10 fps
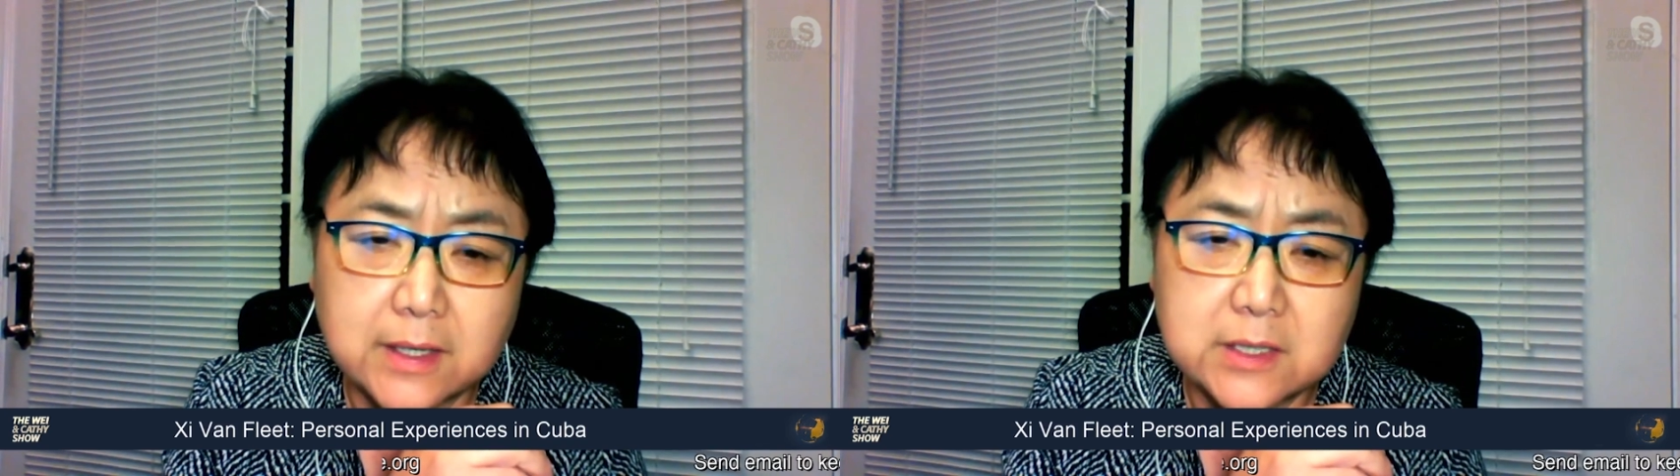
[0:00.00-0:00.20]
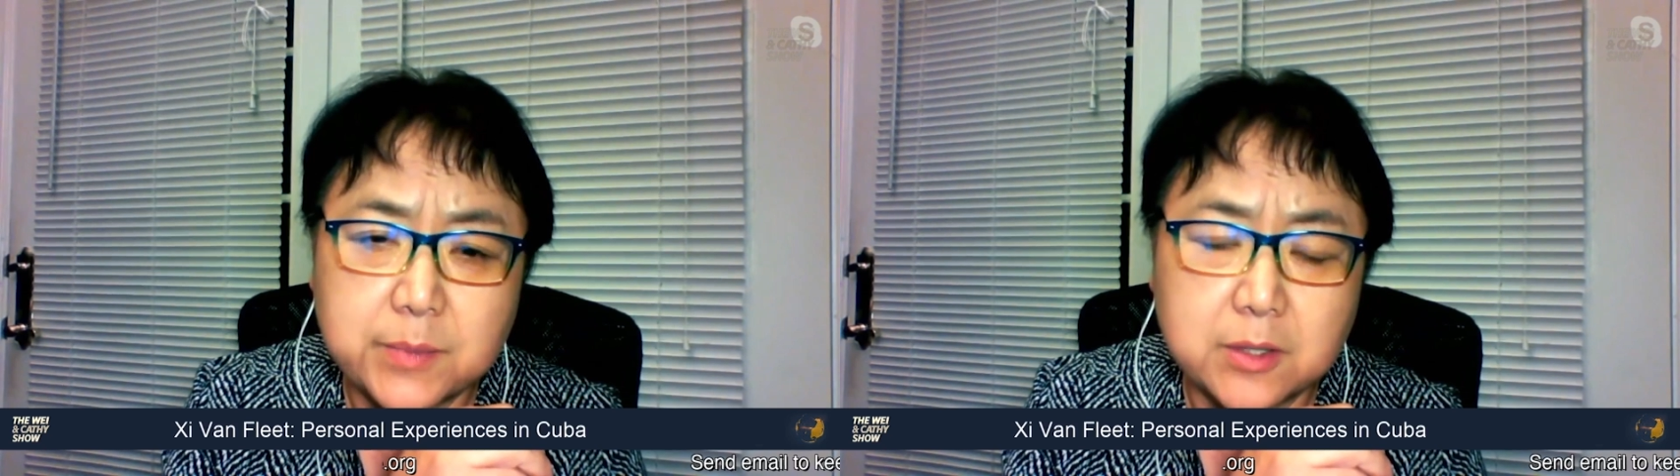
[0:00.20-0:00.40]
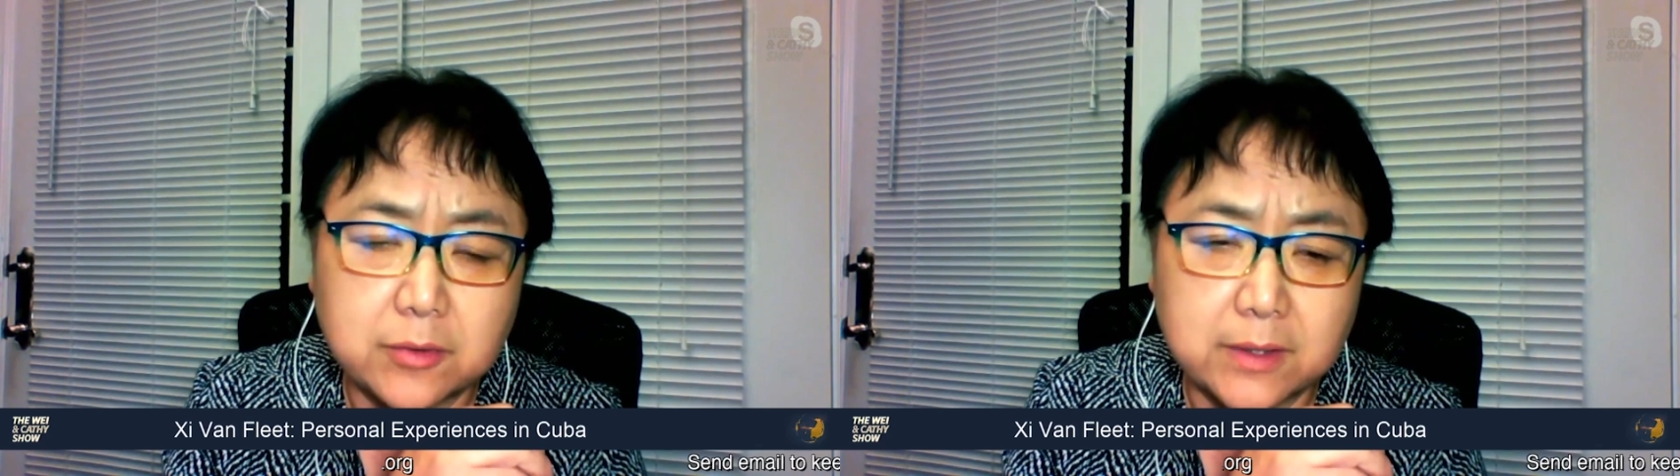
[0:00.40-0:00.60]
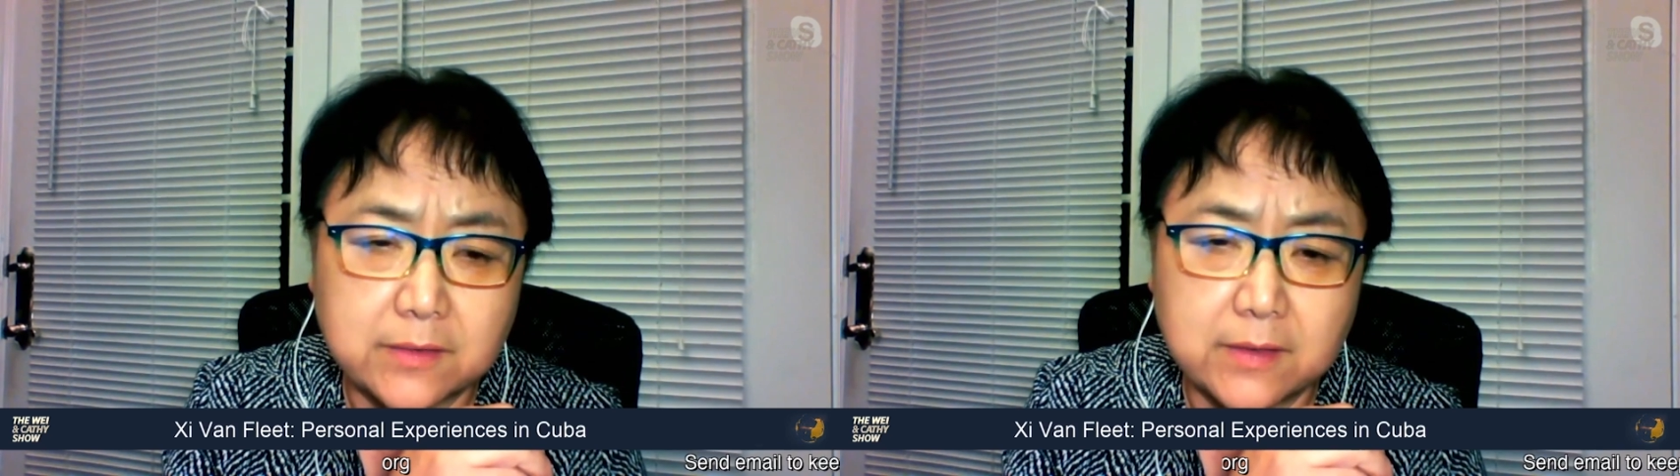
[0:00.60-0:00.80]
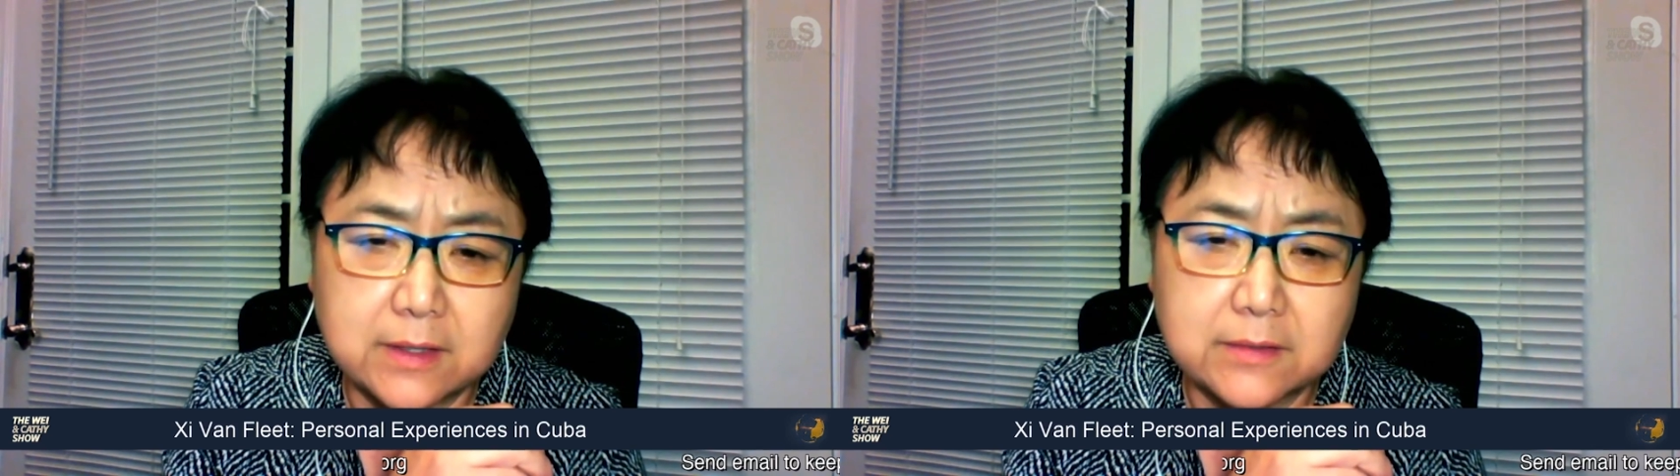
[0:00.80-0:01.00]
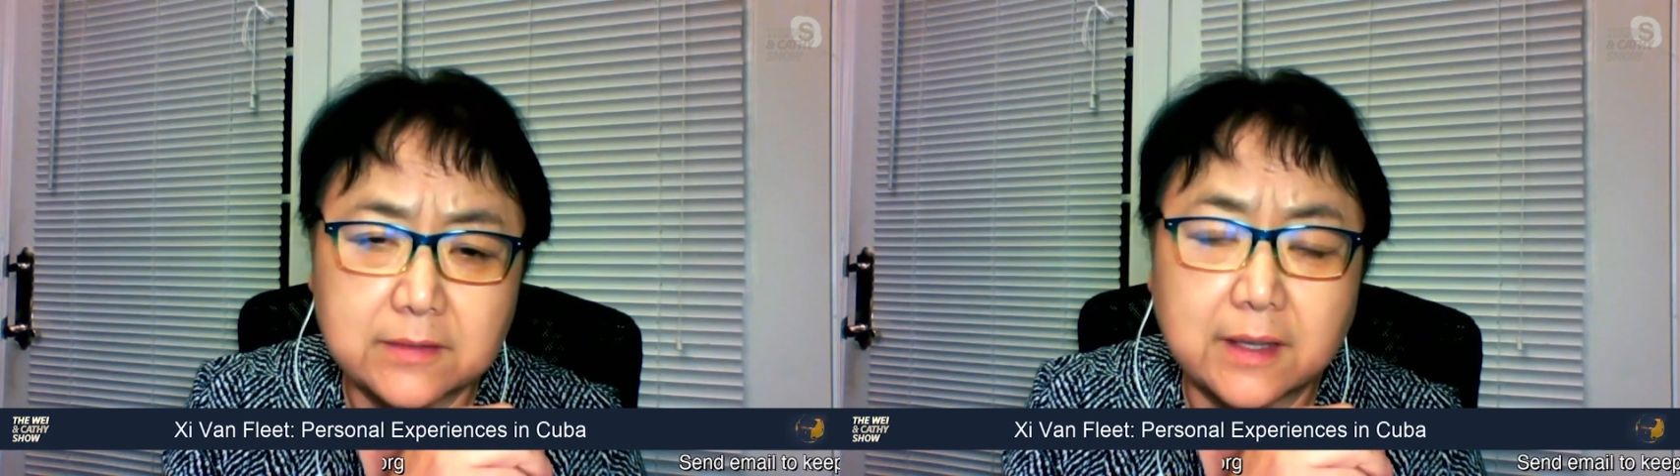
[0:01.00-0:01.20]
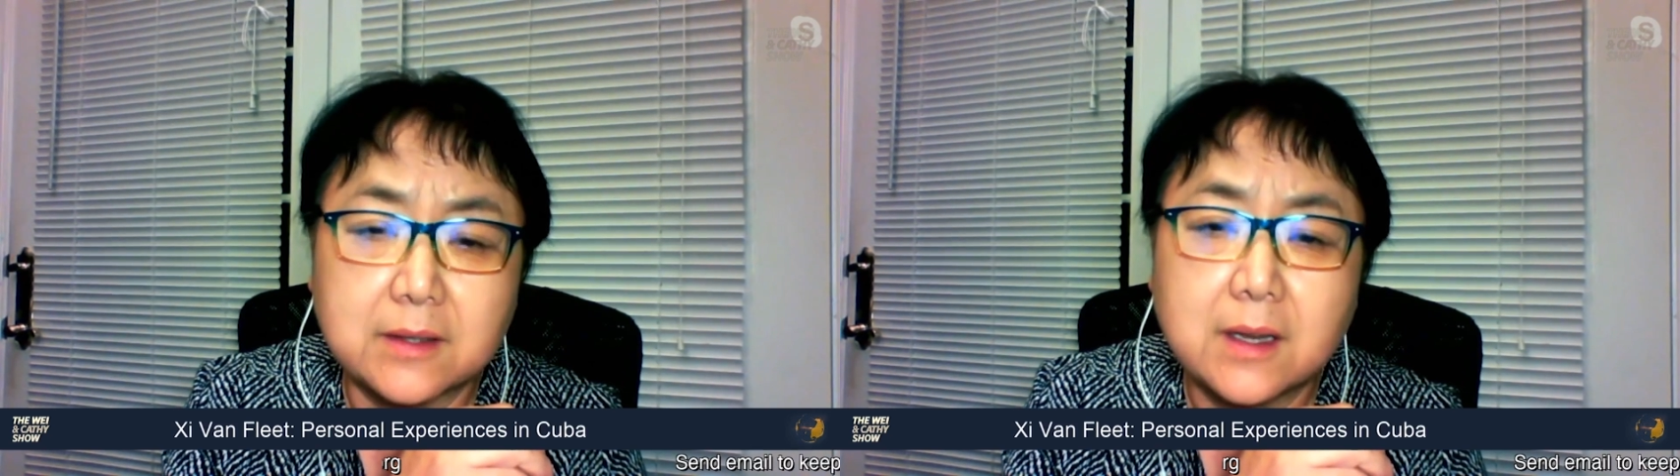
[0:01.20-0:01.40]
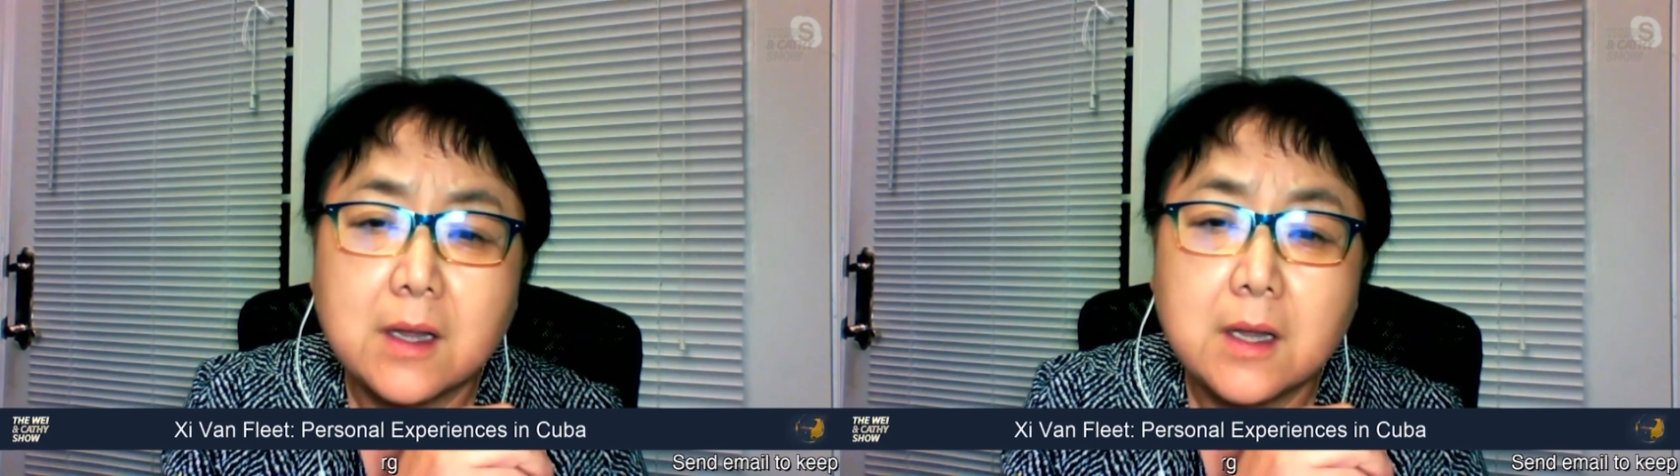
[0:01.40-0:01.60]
experience this, that